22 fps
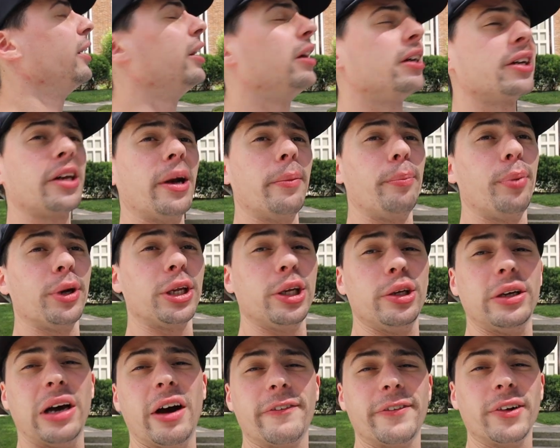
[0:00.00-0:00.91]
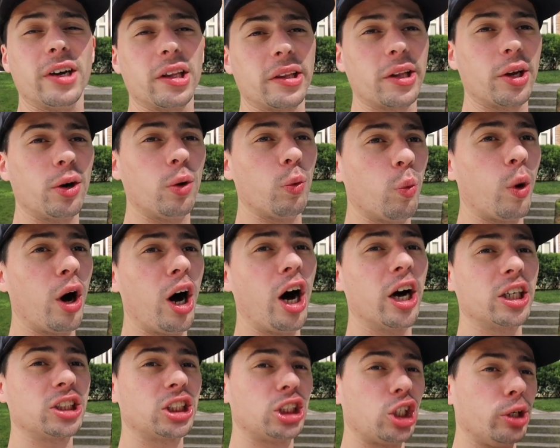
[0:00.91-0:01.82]
I'm gonna bring you out for a little
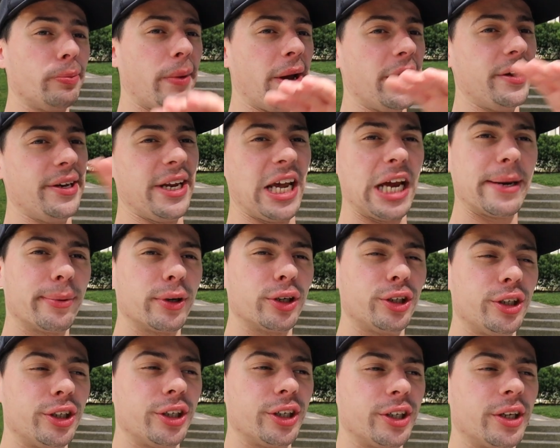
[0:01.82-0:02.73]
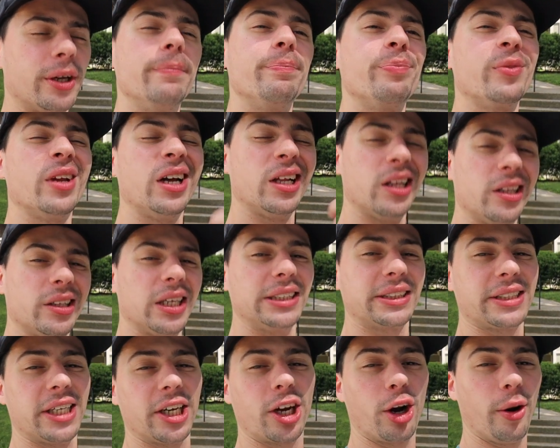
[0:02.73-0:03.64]
walk, show you my neighborhood. Let's get